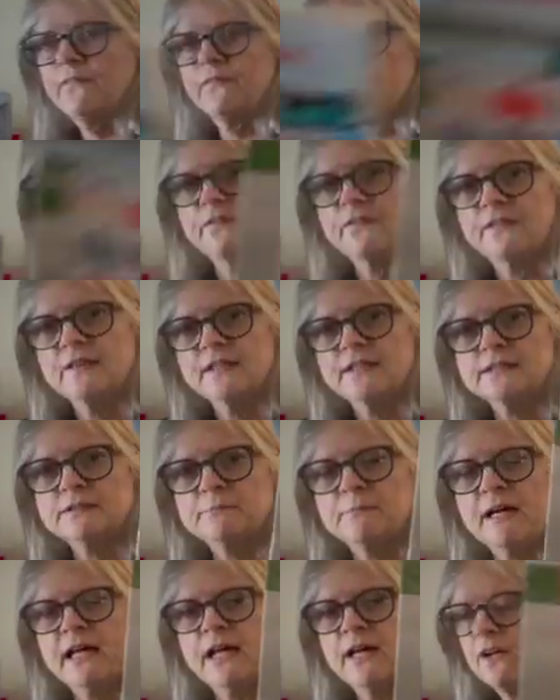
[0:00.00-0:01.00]
this
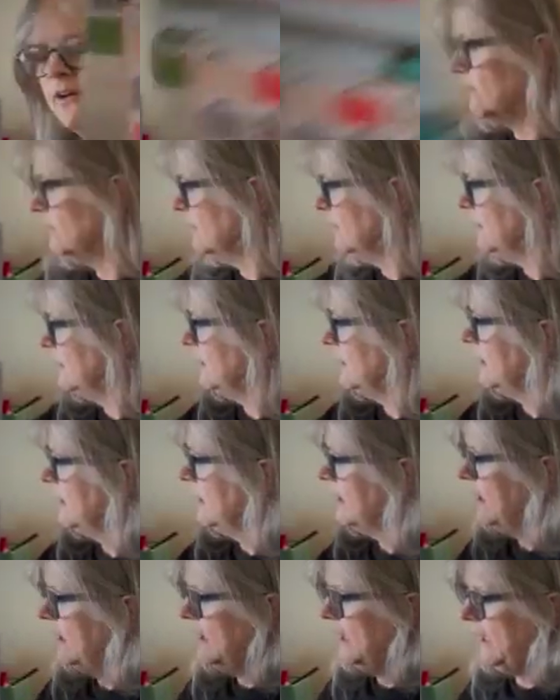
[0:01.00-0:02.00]
pattern
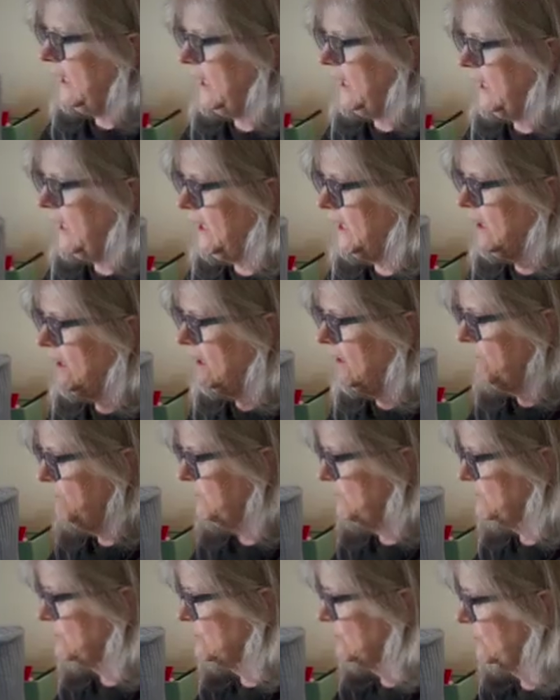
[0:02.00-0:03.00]
and
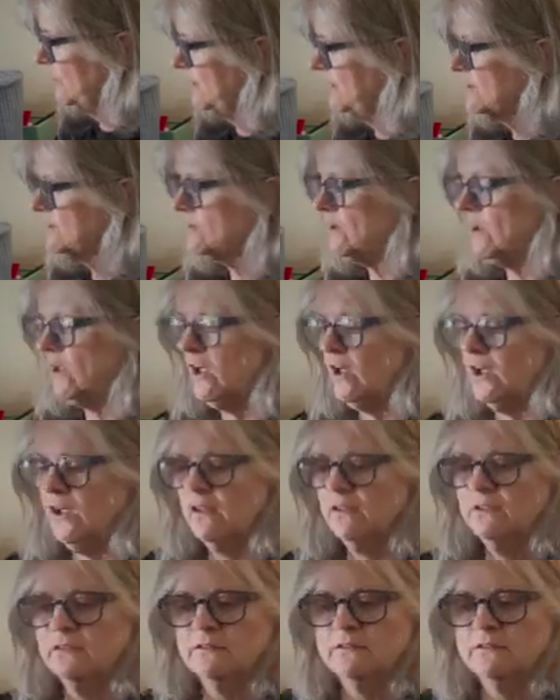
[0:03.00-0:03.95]
Missouri Star